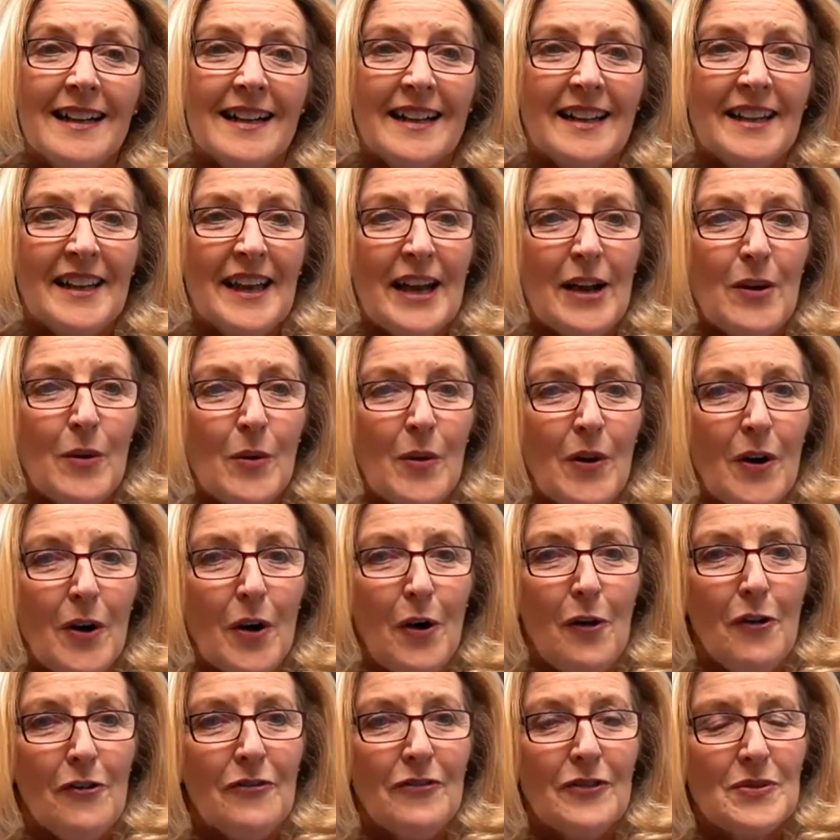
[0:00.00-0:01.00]
Now,
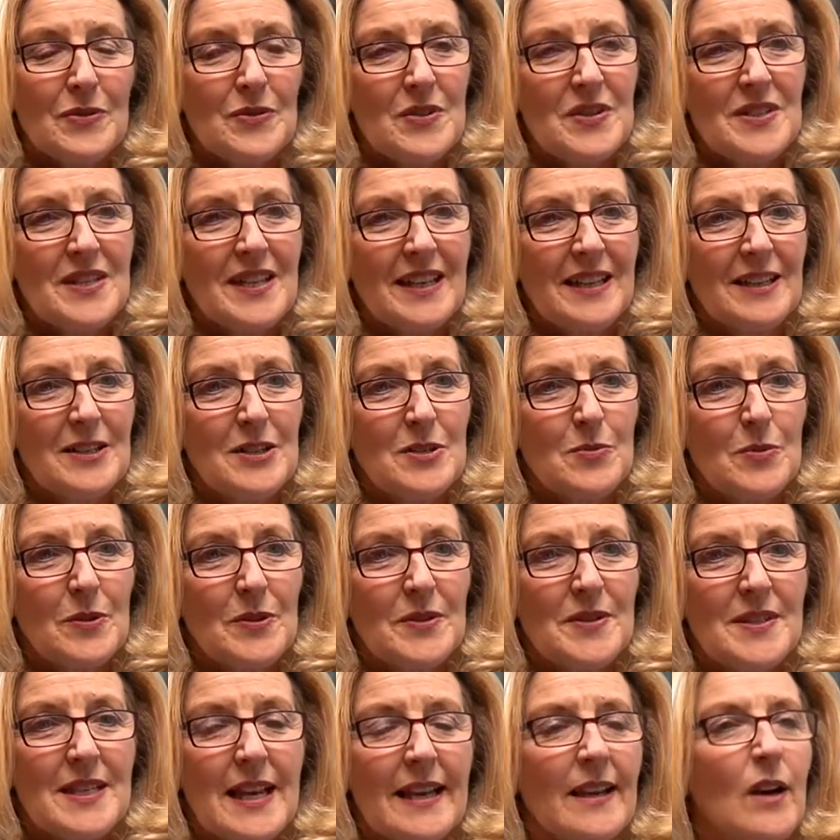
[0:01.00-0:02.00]
often singers will
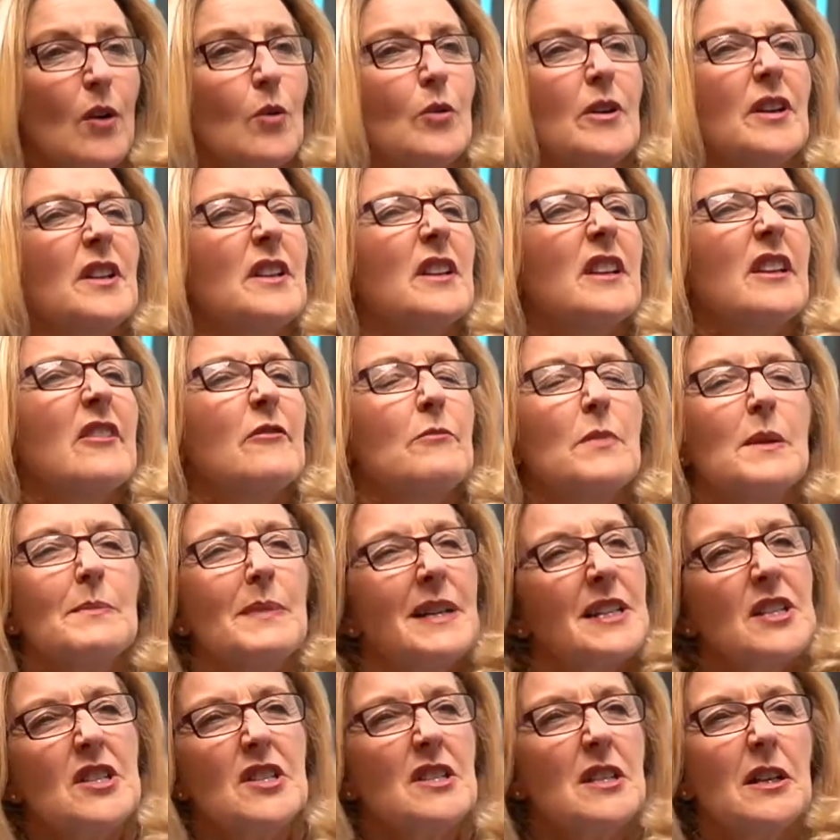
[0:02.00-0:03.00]
say, oh, can you give me
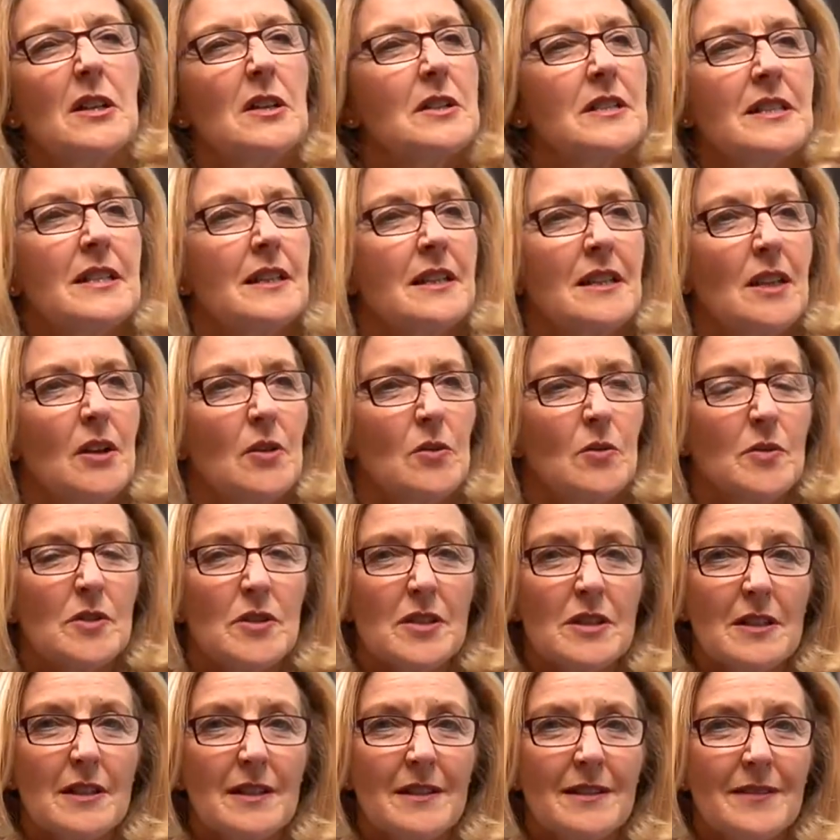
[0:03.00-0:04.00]
my starting
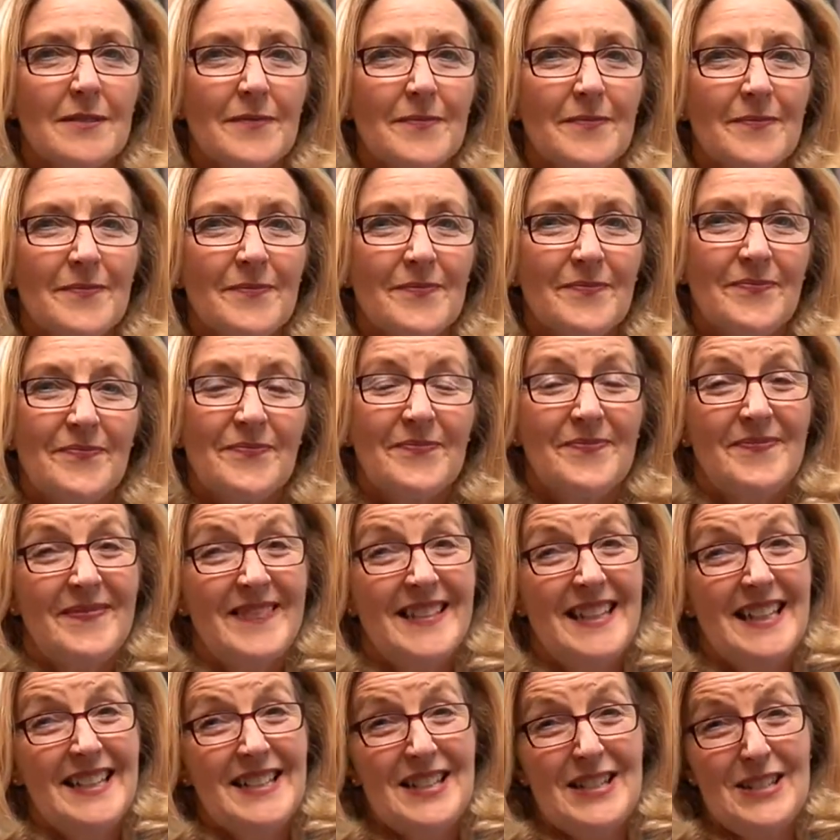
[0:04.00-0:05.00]
note?
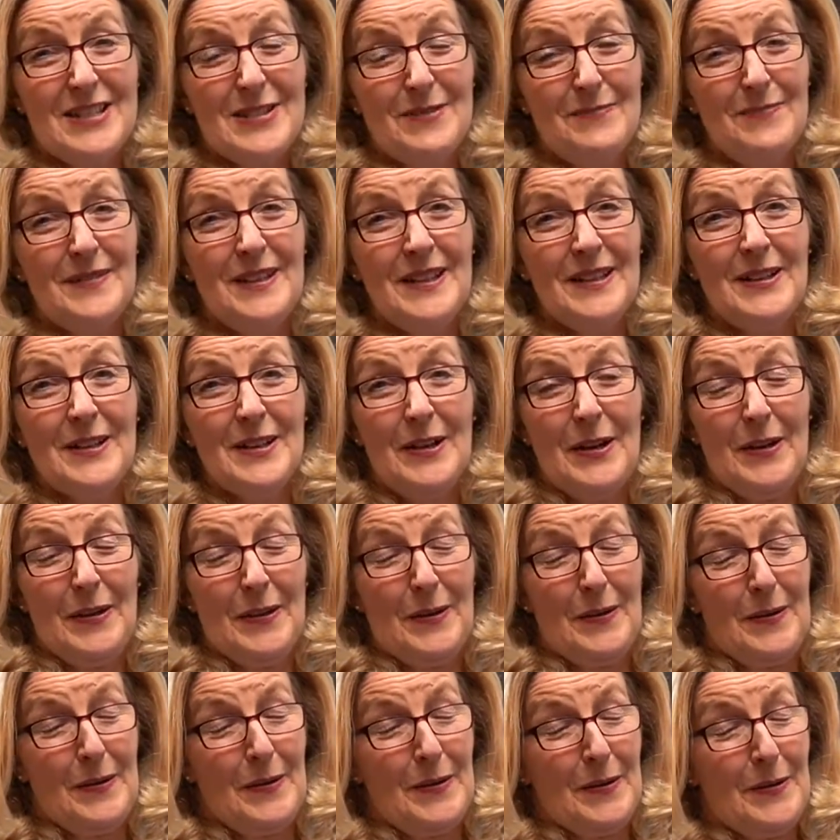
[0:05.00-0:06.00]
That's something
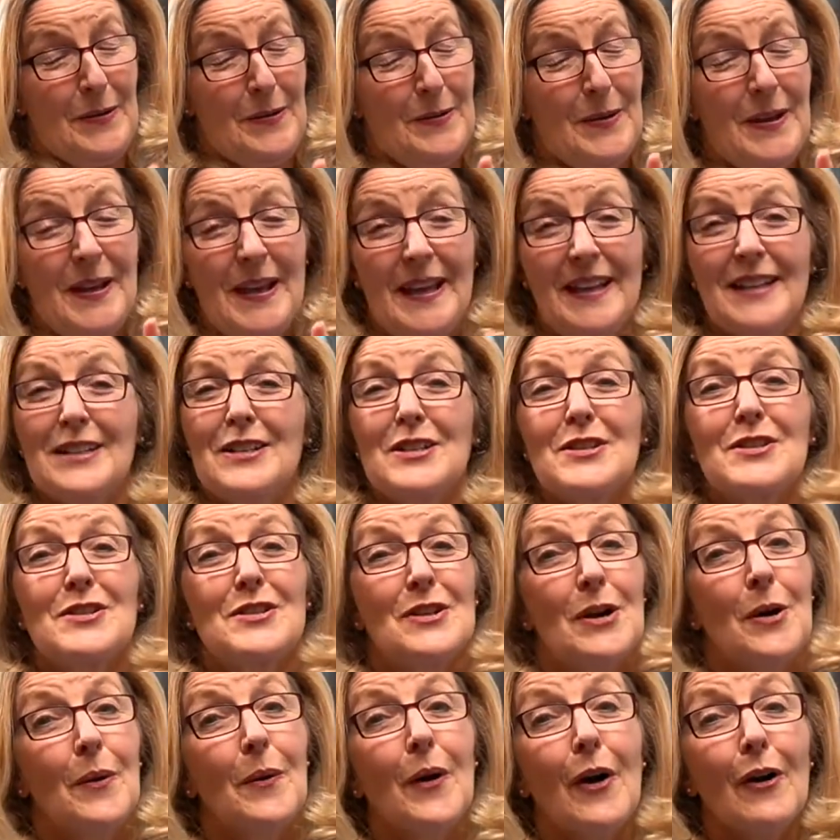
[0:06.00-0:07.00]
you hear
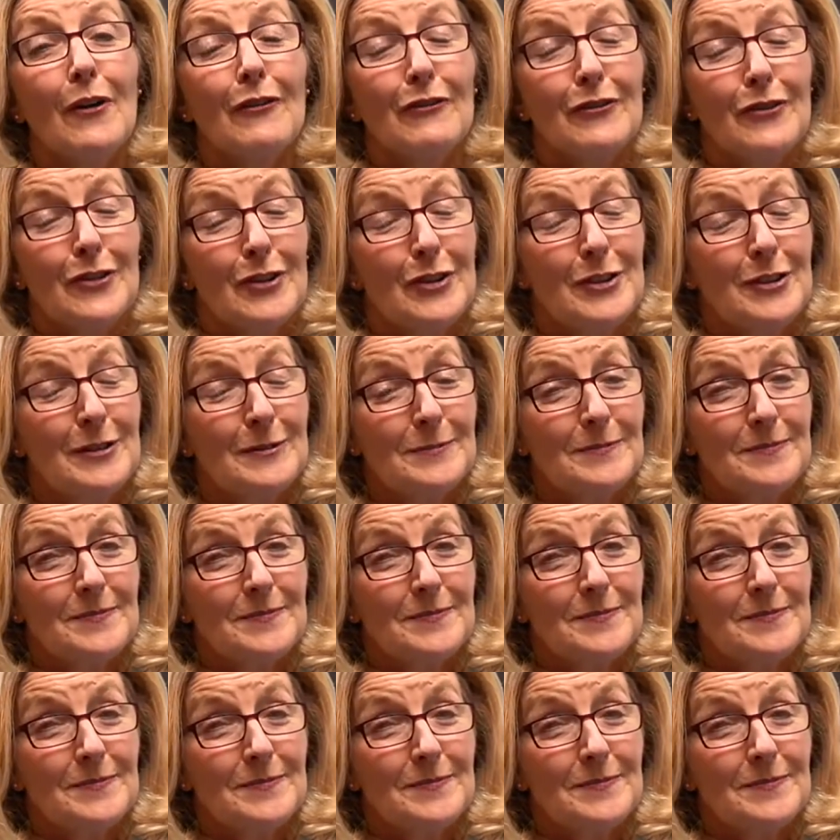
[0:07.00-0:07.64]
so often.